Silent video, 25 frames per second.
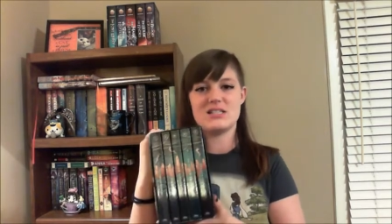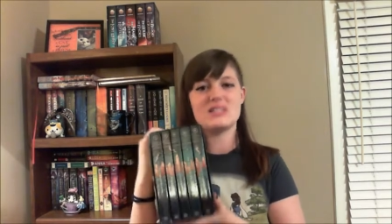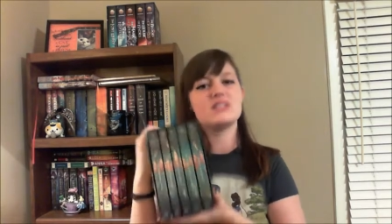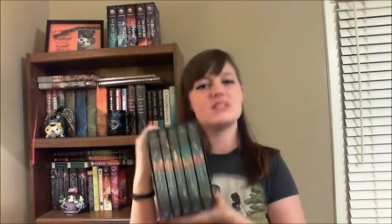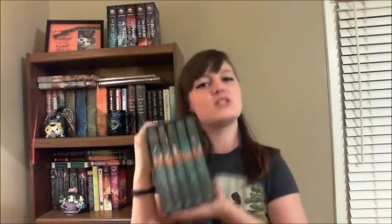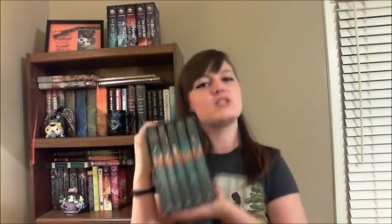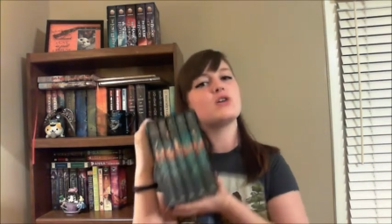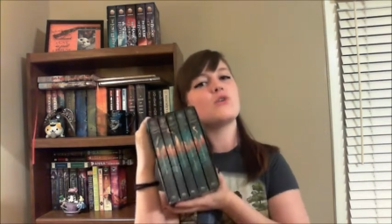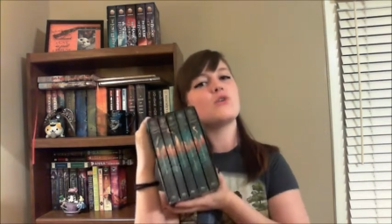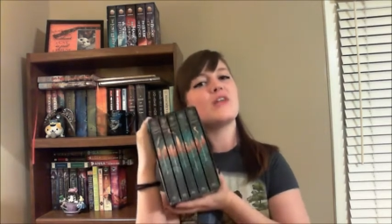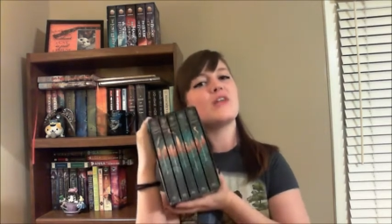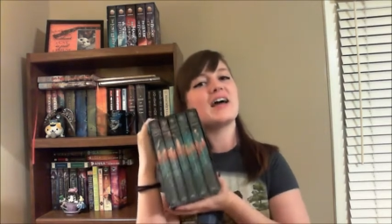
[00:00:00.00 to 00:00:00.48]
and
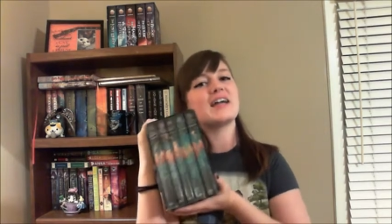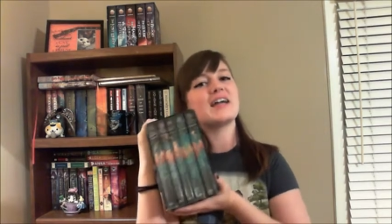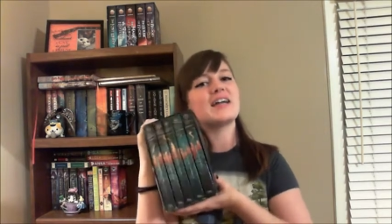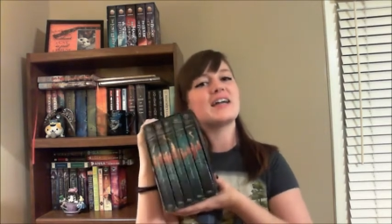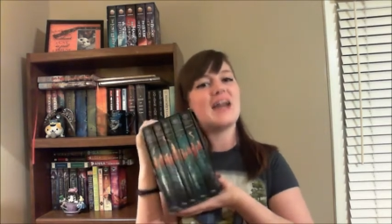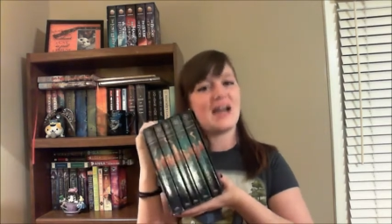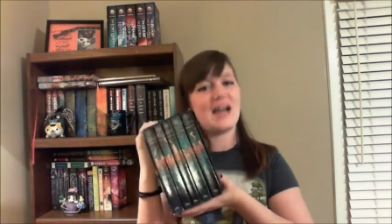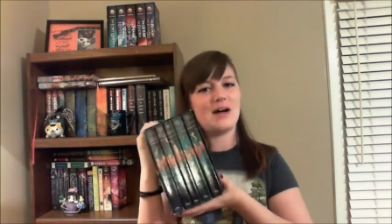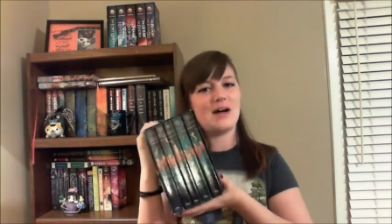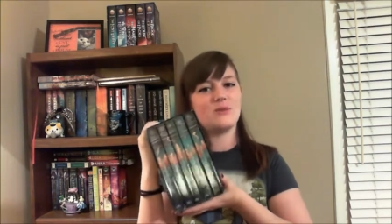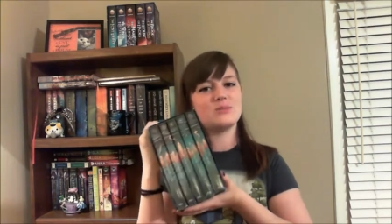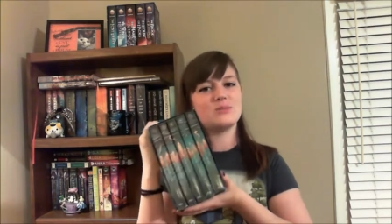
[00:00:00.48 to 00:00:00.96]
so that
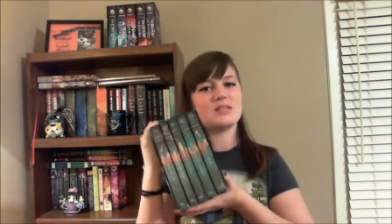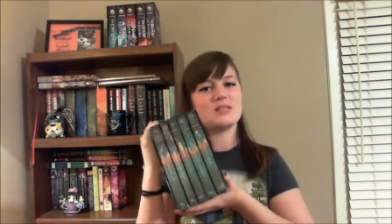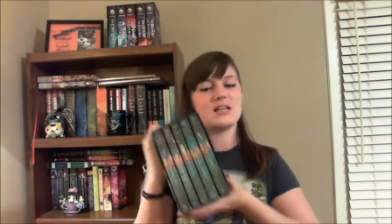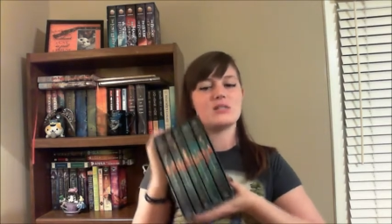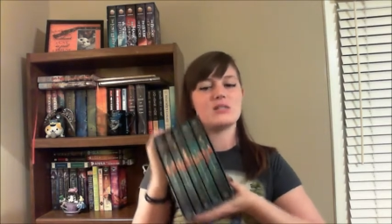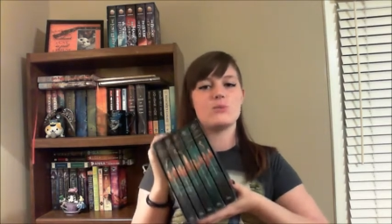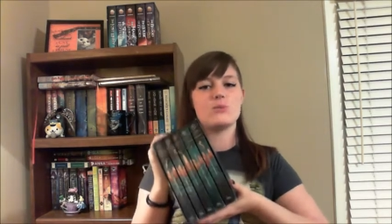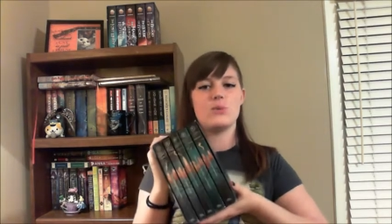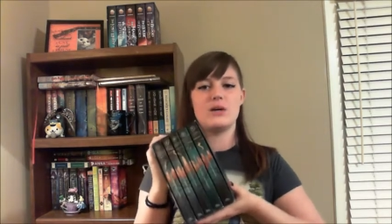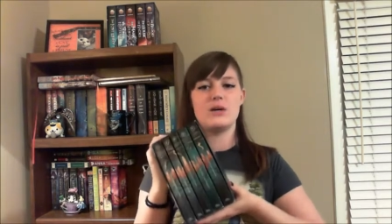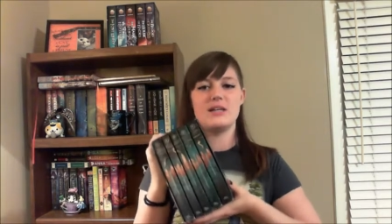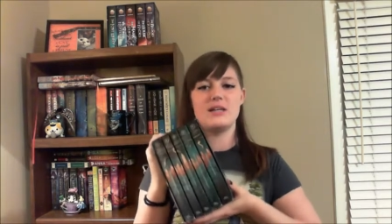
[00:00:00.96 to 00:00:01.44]
counts
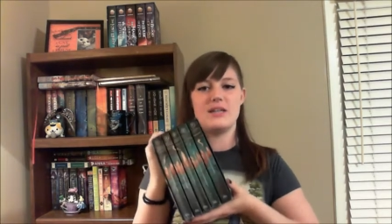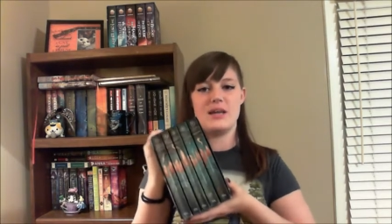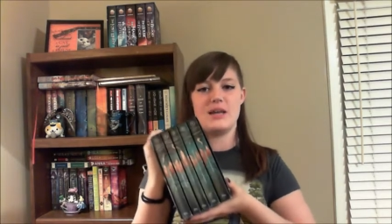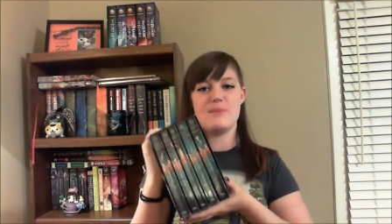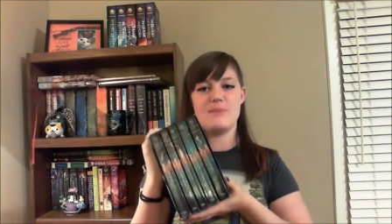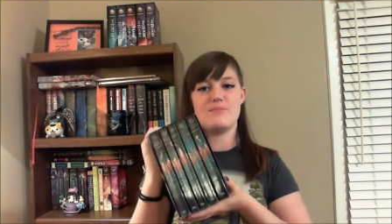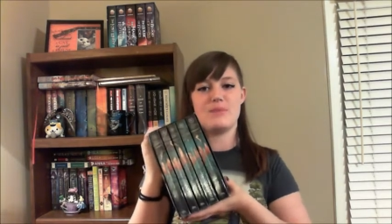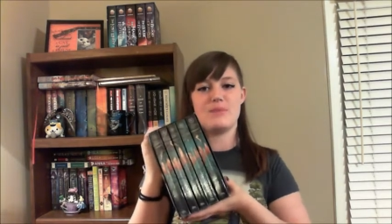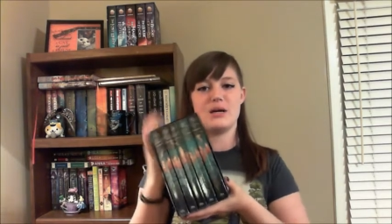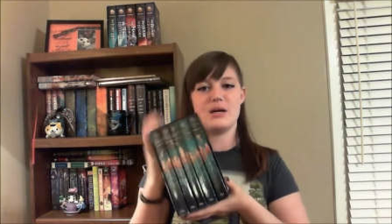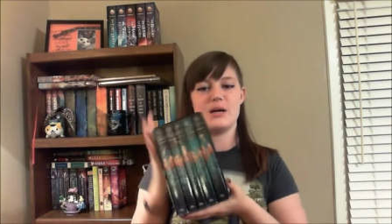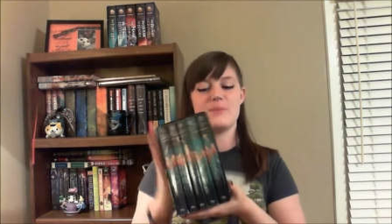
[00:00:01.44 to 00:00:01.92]
as one
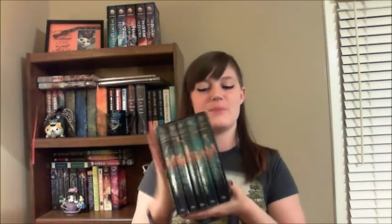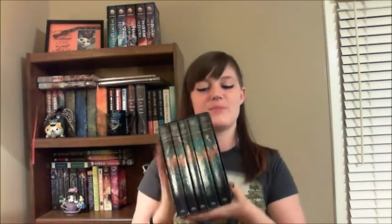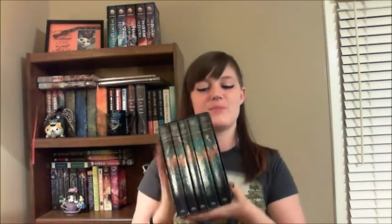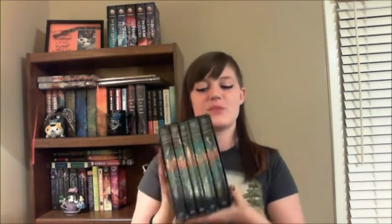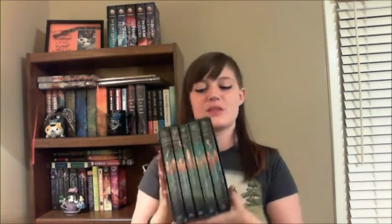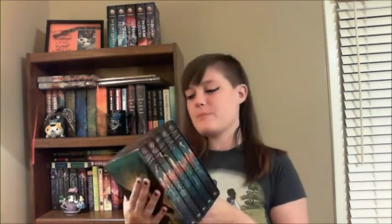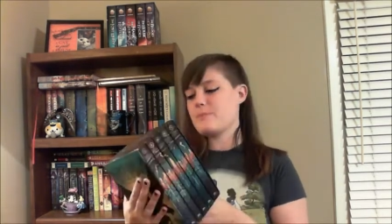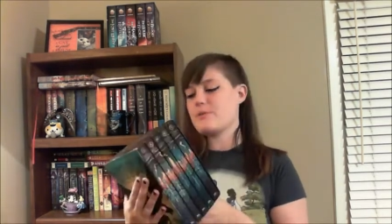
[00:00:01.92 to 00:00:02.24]
number.